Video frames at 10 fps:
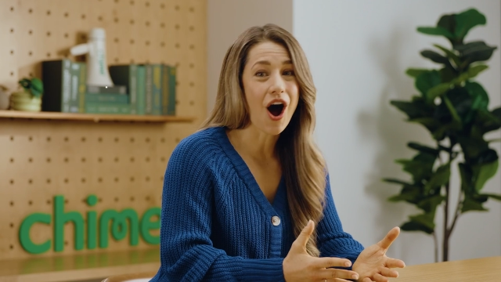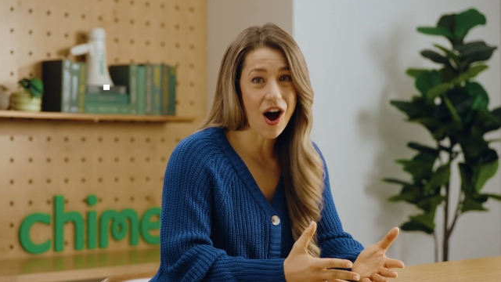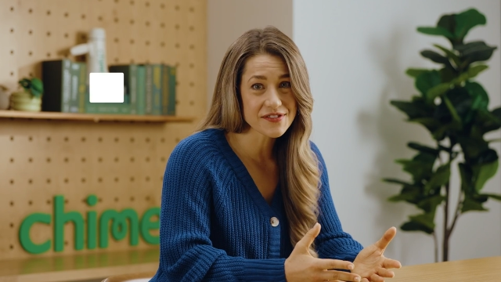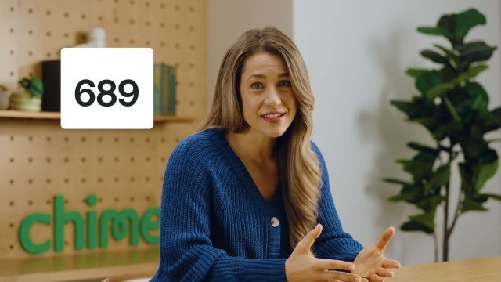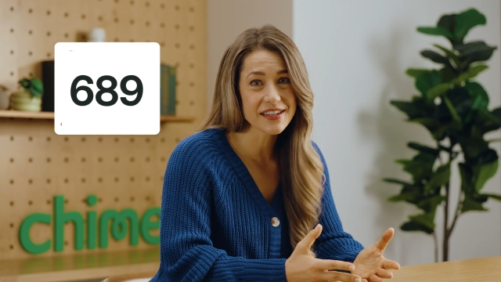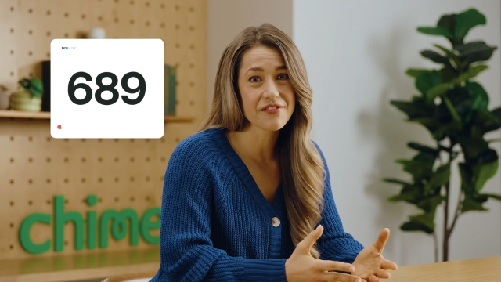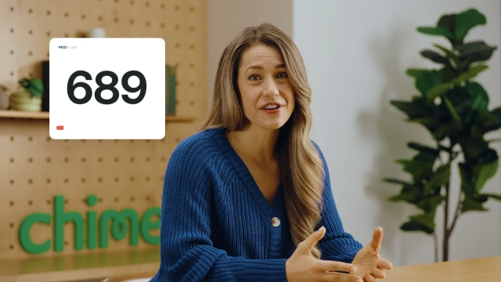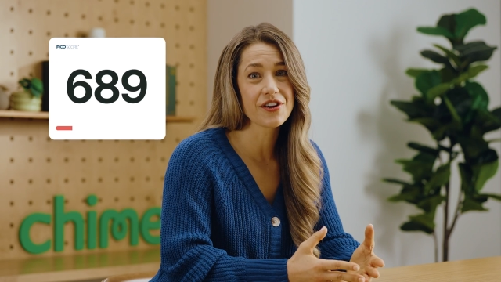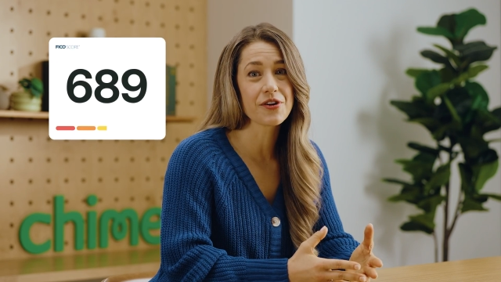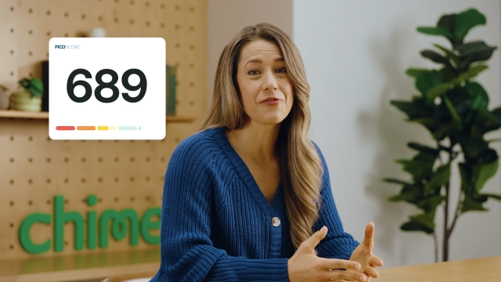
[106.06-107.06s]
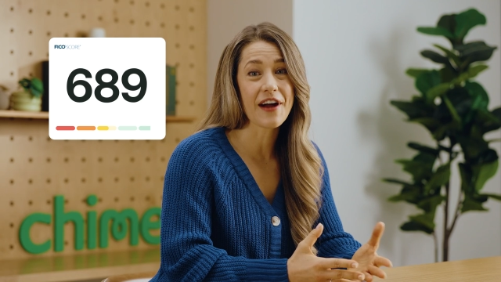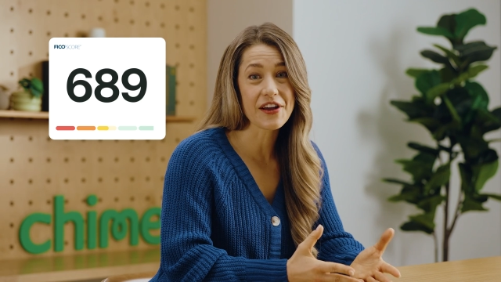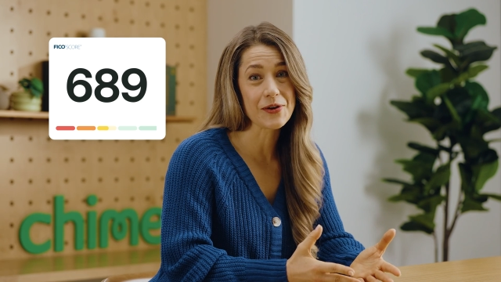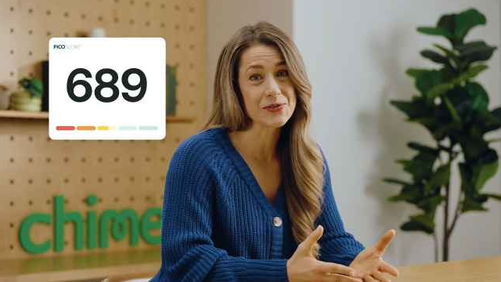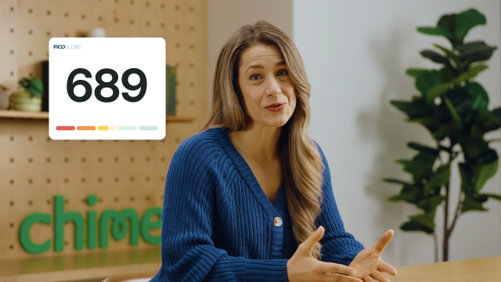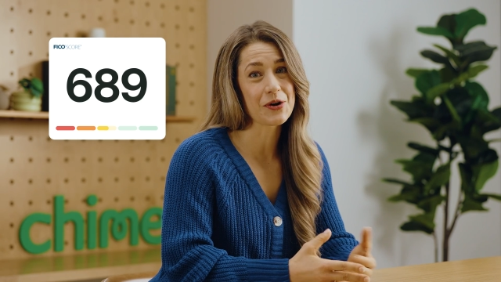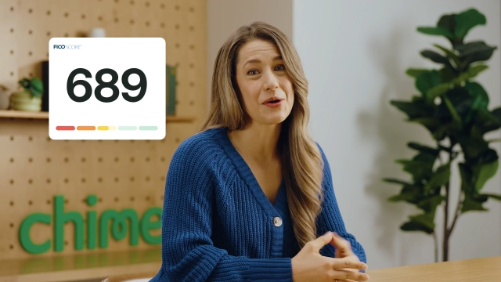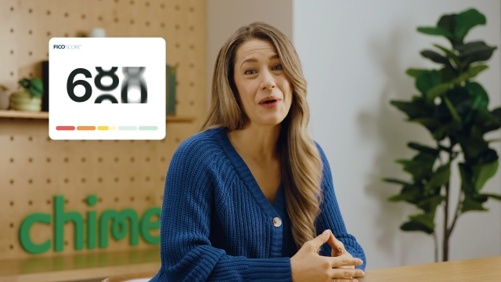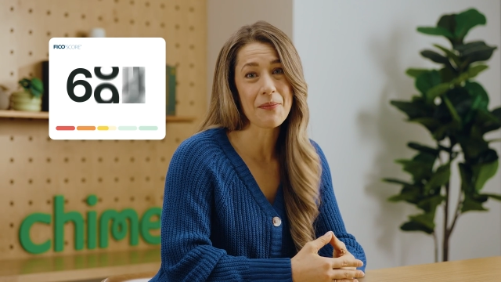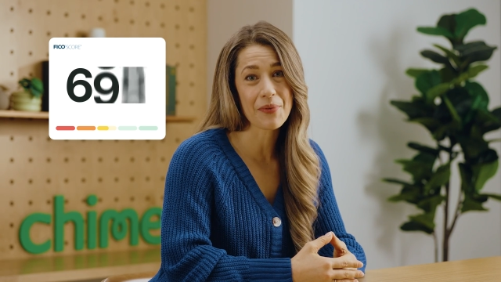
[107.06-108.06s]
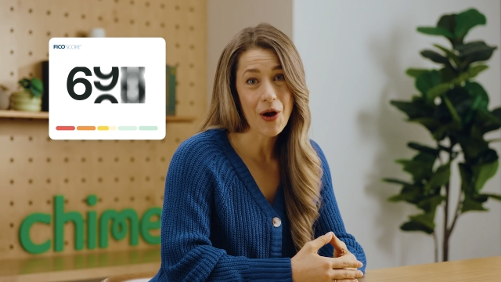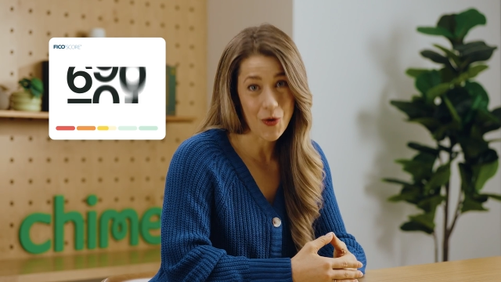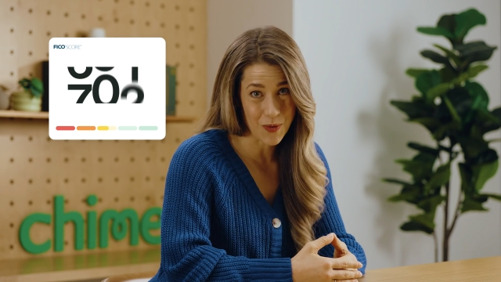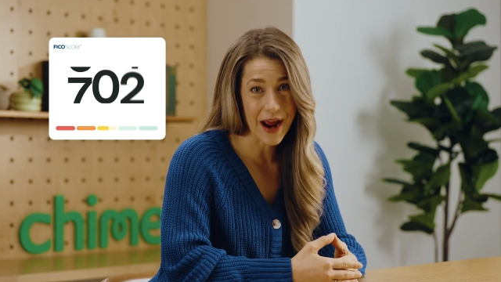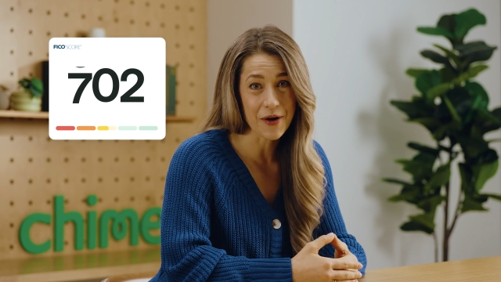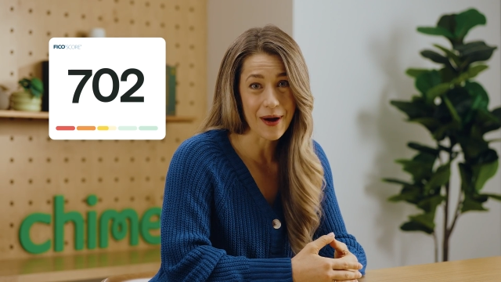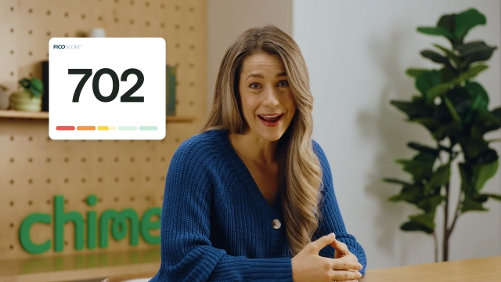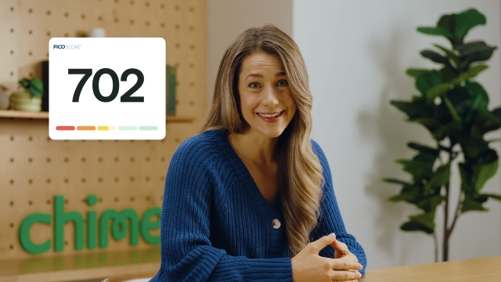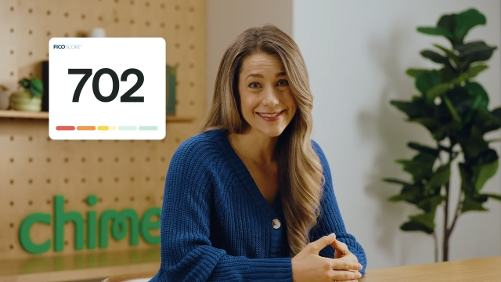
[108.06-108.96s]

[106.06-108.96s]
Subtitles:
often giving your FICO score a bump right away.